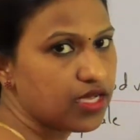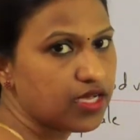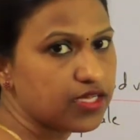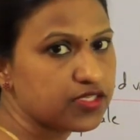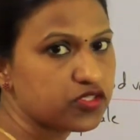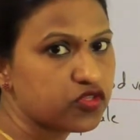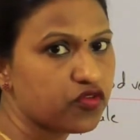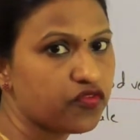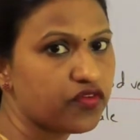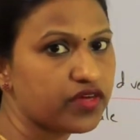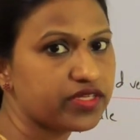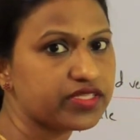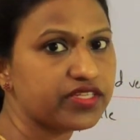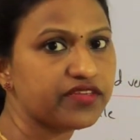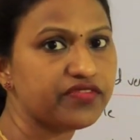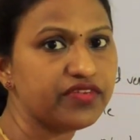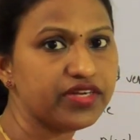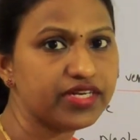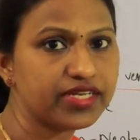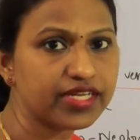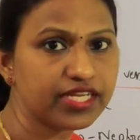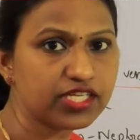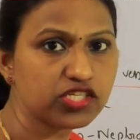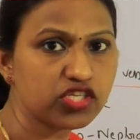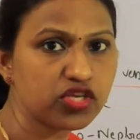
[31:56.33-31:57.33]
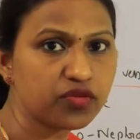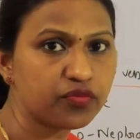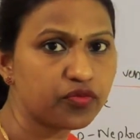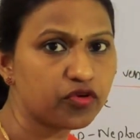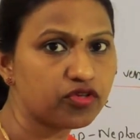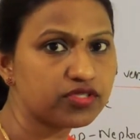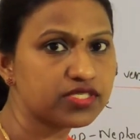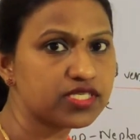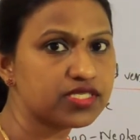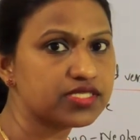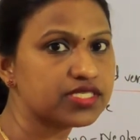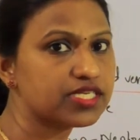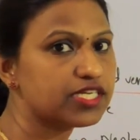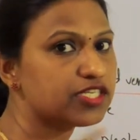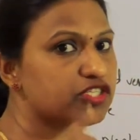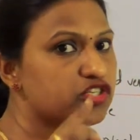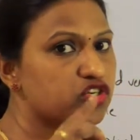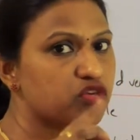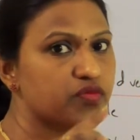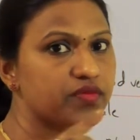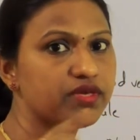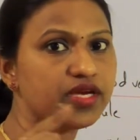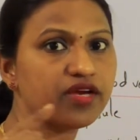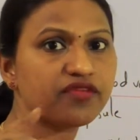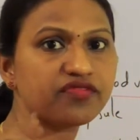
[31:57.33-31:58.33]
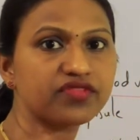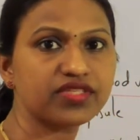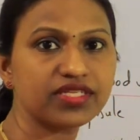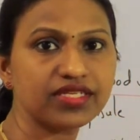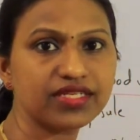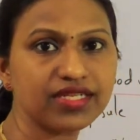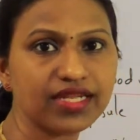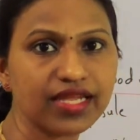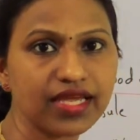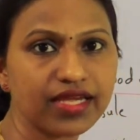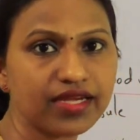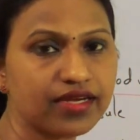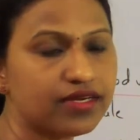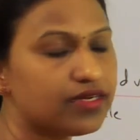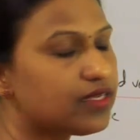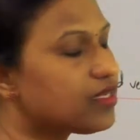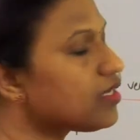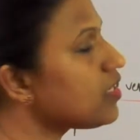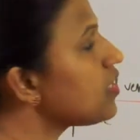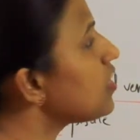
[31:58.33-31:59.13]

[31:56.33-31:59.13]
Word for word: So for the filtration process, it should be of thin layer.